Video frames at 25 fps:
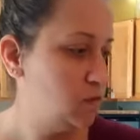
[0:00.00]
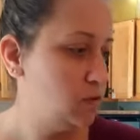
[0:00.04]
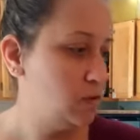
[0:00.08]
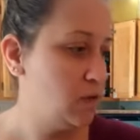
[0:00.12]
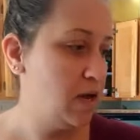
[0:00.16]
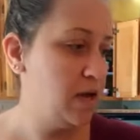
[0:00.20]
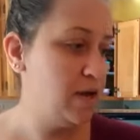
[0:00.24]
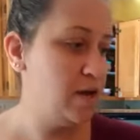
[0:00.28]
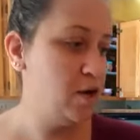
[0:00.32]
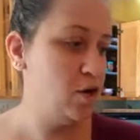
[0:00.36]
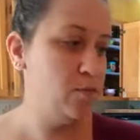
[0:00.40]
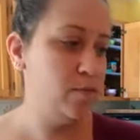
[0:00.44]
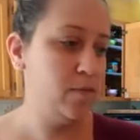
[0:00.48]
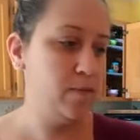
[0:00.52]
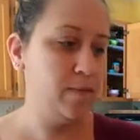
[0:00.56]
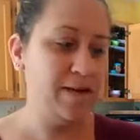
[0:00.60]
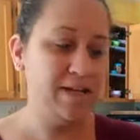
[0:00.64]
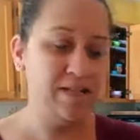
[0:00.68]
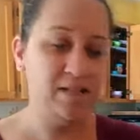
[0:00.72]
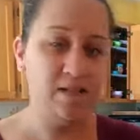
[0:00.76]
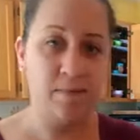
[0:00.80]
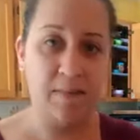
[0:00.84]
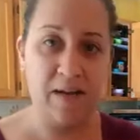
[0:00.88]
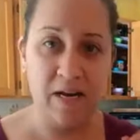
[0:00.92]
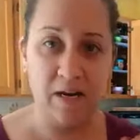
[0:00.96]
I opened my
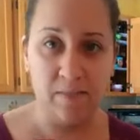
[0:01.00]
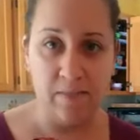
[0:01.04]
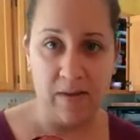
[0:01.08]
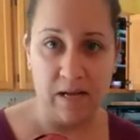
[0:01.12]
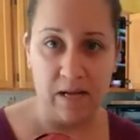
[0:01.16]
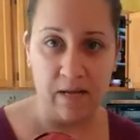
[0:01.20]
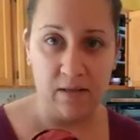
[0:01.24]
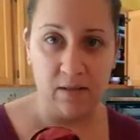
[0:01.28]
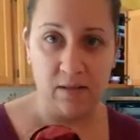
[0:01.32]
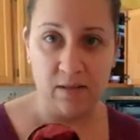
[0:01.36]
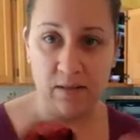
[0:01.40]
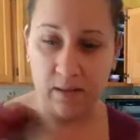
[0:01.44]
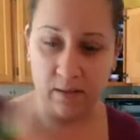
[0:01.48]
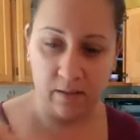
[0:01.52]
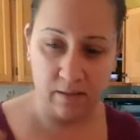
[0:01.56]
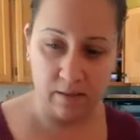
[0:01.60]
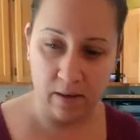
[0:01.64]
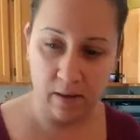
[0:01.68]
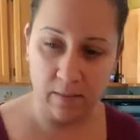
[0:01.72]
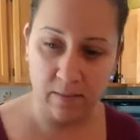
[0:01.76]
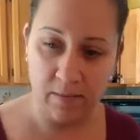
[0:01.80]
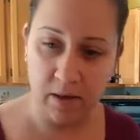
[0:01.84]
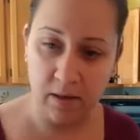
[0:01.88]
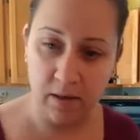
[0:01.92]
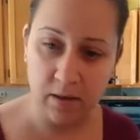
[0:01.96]
tomato paste, and
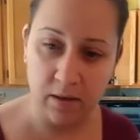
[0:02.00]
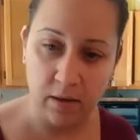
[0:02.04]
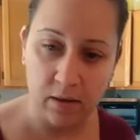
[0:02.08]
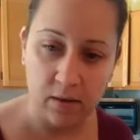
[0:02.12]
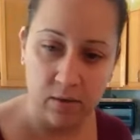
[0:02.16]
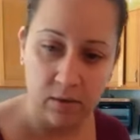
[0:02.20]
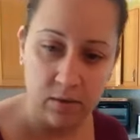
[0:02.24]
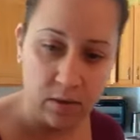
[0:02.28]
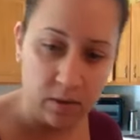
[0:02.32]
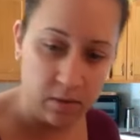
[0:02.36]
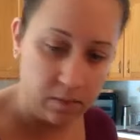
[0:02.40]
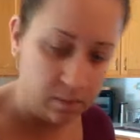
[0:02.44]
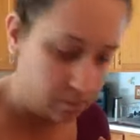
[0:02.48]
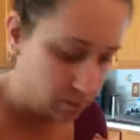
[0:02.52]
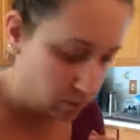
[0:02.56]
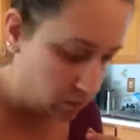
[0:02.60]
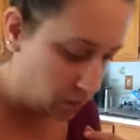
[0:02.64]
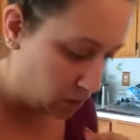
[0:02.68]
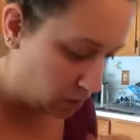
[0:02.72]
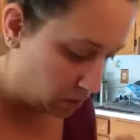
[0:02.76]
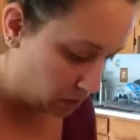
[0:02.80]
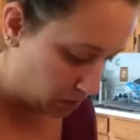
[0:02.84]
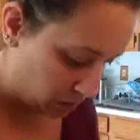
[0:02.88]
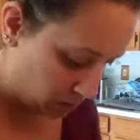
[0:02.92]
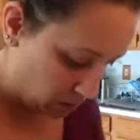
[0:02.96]
I'm not going to use it.
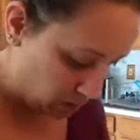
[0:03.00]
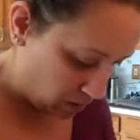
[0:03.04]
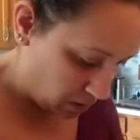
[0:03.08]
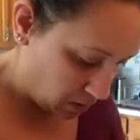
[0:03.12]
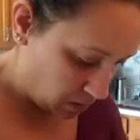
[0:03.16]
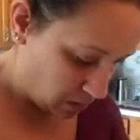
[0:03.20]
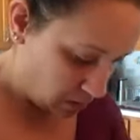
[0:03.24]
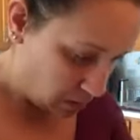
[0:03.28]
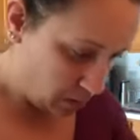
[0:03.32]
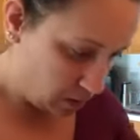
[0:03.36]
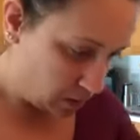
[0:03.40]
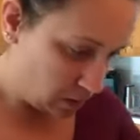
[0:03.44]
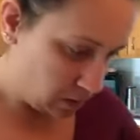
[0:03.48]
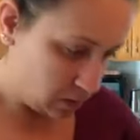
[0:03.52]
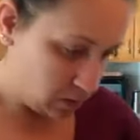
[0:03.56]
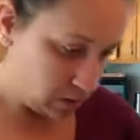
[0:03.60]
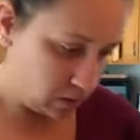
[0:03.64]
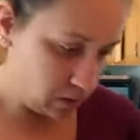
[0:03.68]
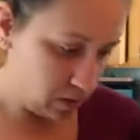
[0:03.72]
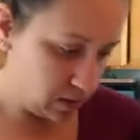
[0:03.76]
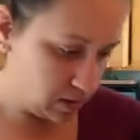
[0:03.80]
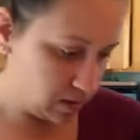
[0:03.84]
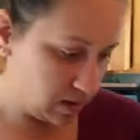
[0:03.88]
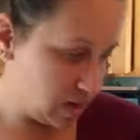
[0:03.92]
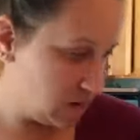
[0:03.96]

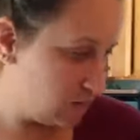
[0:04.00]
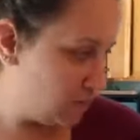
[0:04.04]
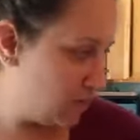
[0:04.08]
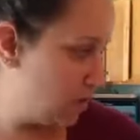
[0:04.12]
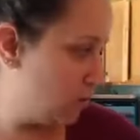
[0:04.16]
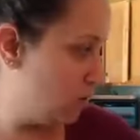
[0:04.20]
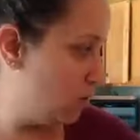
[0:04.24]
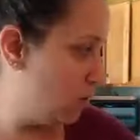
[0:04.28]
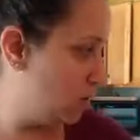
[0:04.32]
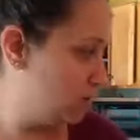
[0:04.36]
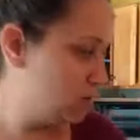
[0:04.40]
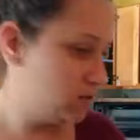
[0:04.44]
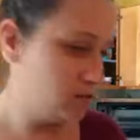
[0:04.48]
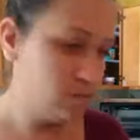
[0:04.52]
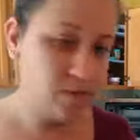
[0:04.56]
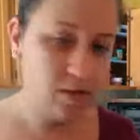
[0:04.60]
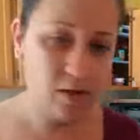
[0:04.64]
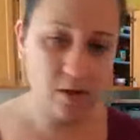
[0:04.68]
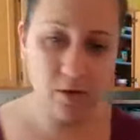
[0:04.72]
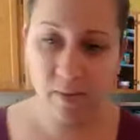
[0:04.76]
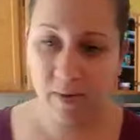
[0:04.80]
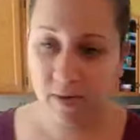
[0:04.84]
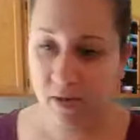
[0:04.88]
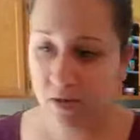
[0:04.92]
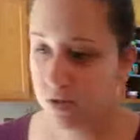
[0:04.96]
It came out awesome. A
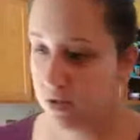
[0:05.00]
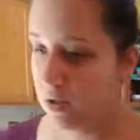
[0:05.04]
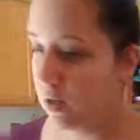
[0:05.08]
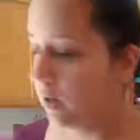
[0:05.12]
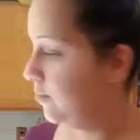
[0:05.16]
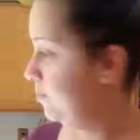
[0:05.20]
little bit of salt